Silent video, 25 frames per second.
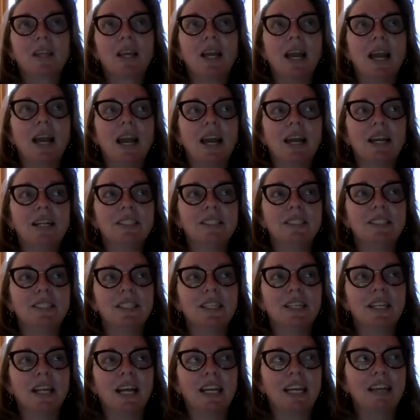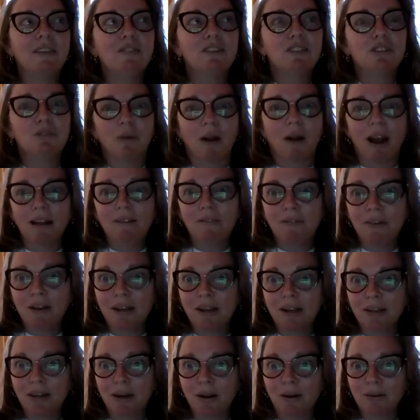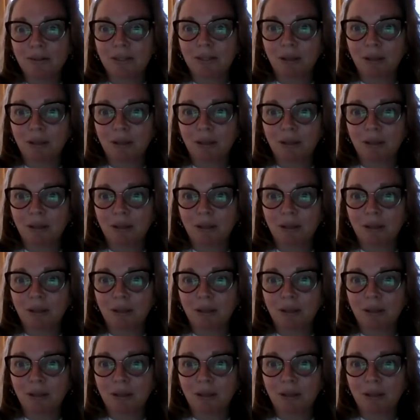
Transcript: And like even driving,